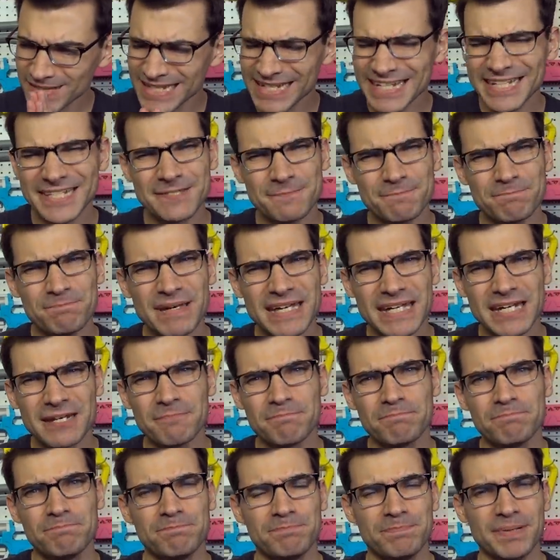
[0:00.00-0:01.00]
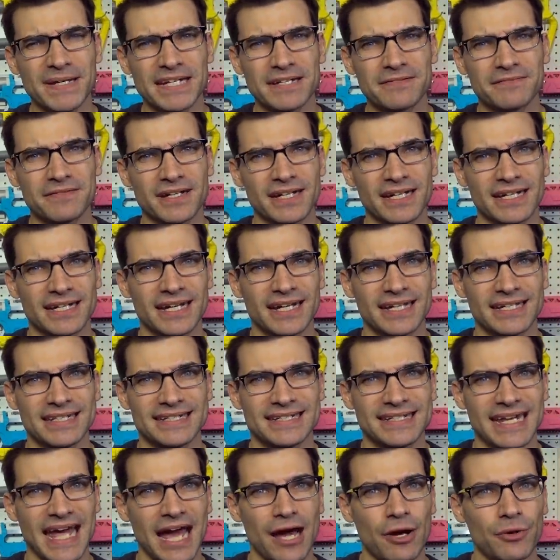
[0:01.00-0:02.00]
It's been a bit of a
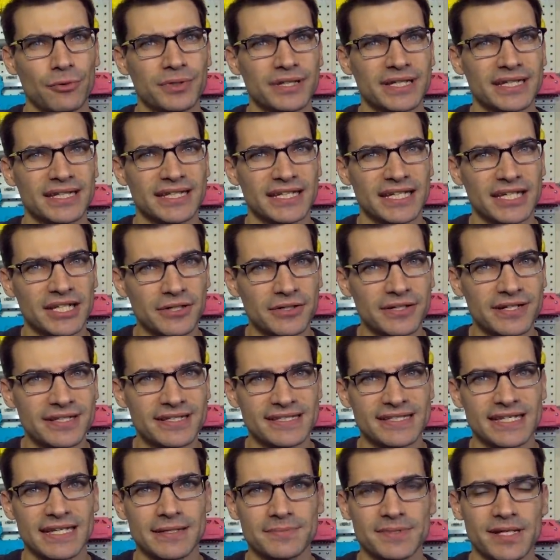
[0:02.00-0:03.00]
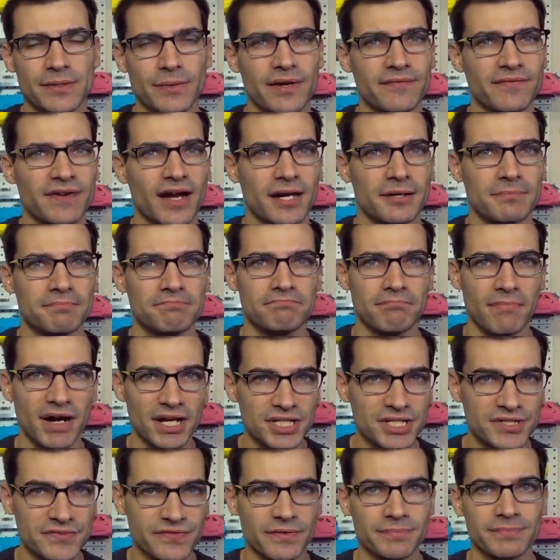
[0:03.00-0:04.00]
down year, it seems like. We haven't gotten
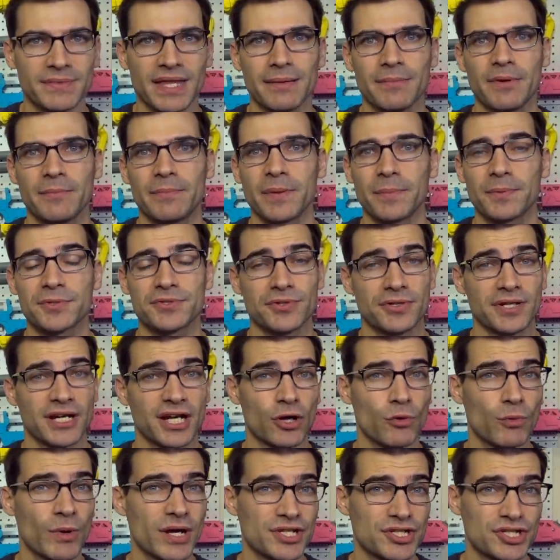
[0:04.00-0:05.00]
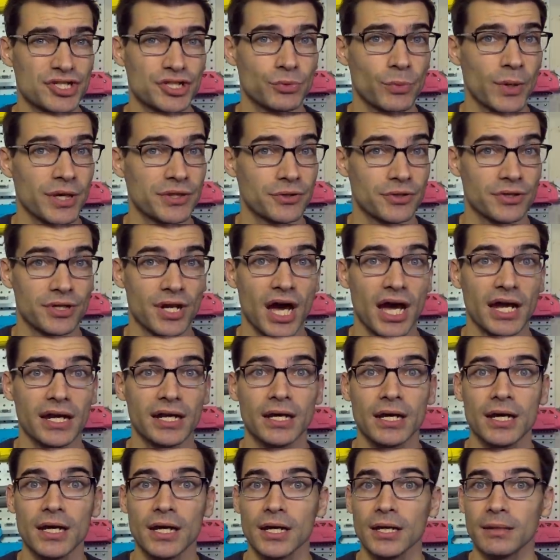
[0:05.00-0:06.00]
much from them, and people starting to question whether or not
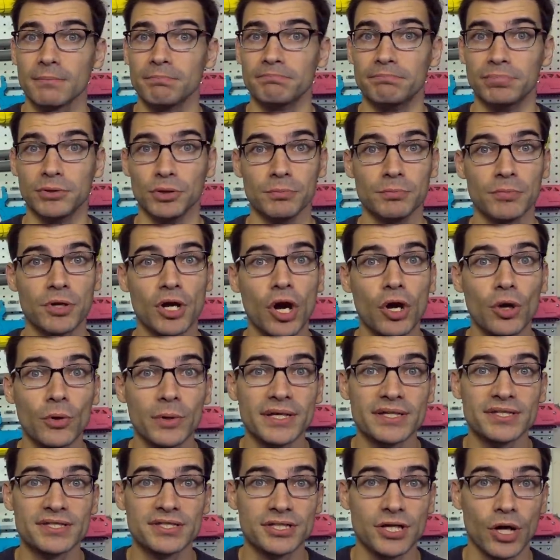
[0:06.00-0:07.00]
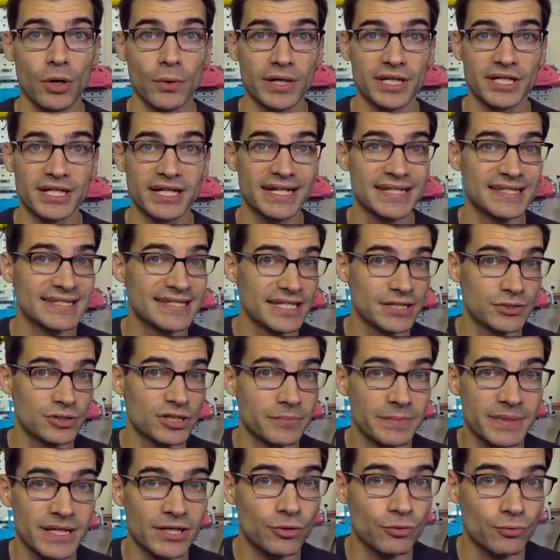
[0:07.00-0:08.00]
Boomco is going to continue
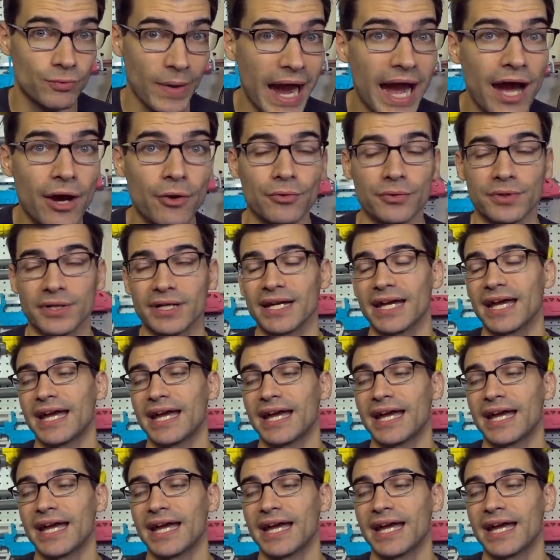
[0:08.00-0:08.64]
to be around,